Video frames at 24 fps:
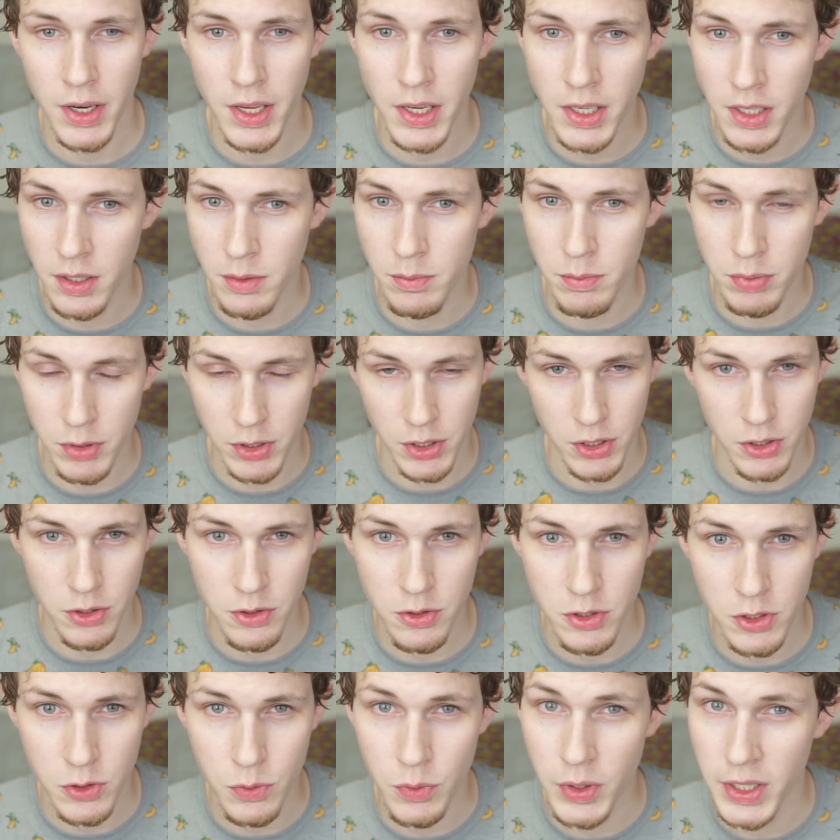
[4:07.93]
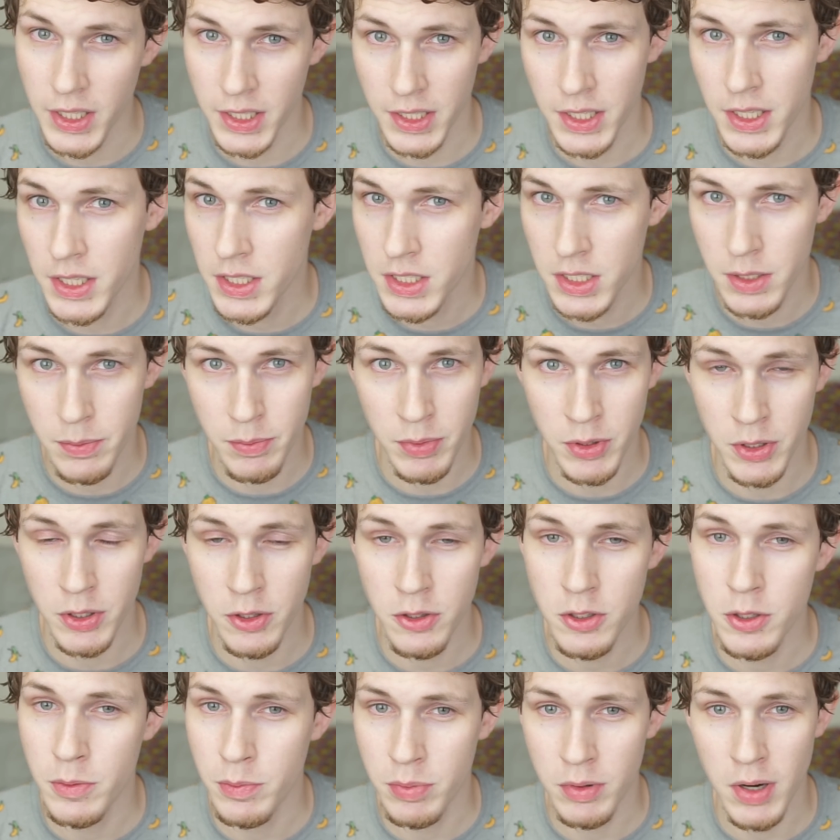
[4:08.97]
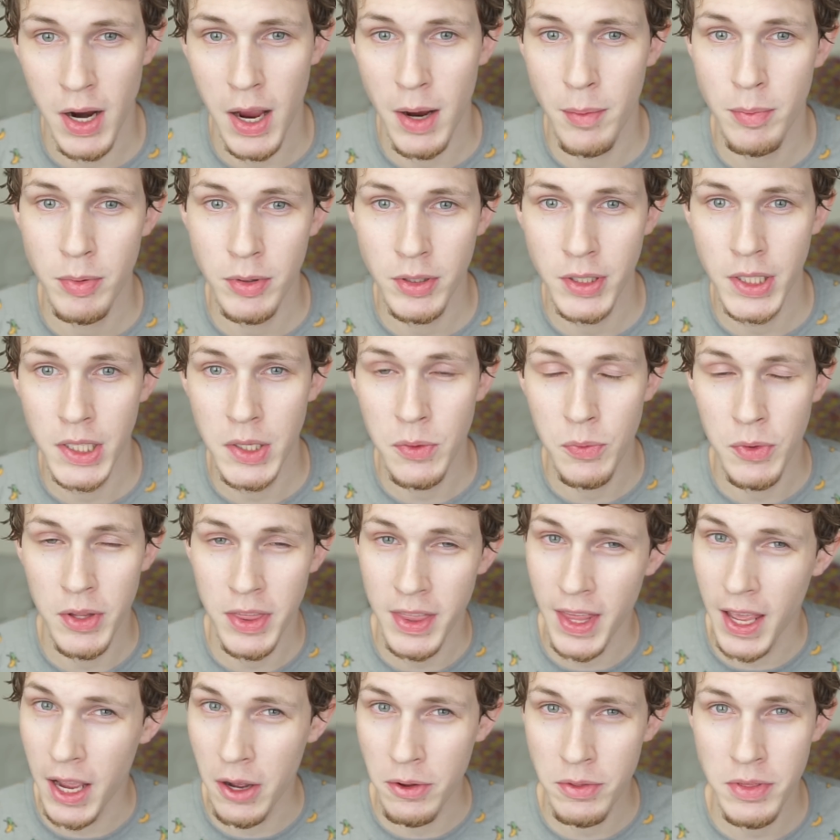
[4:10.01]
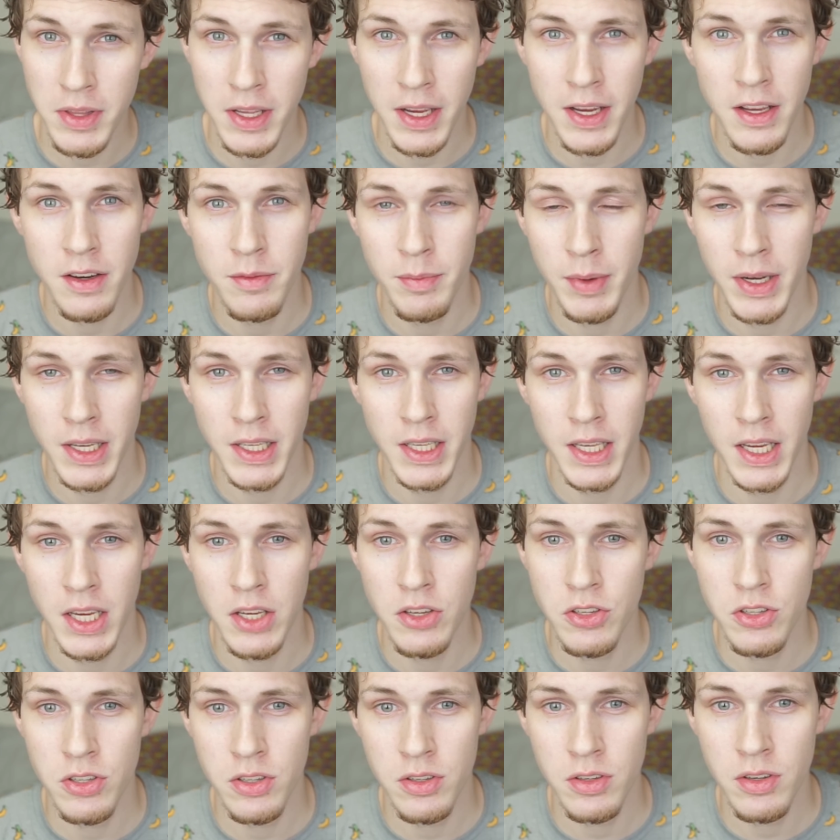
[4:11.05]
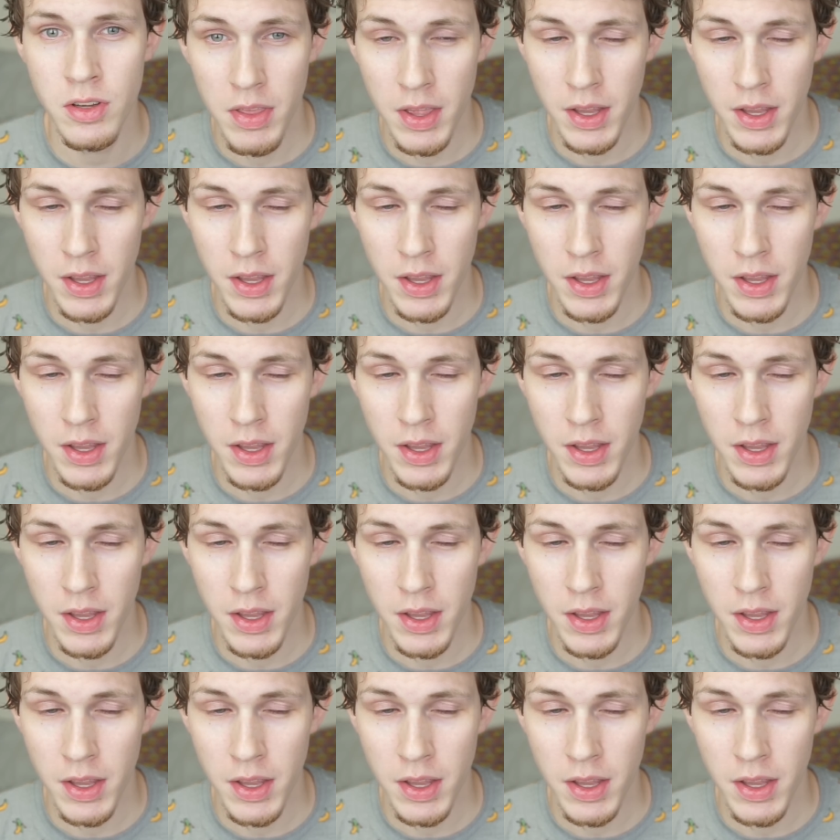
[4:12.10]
it can produce what it needs to produce properly without the aid of medication,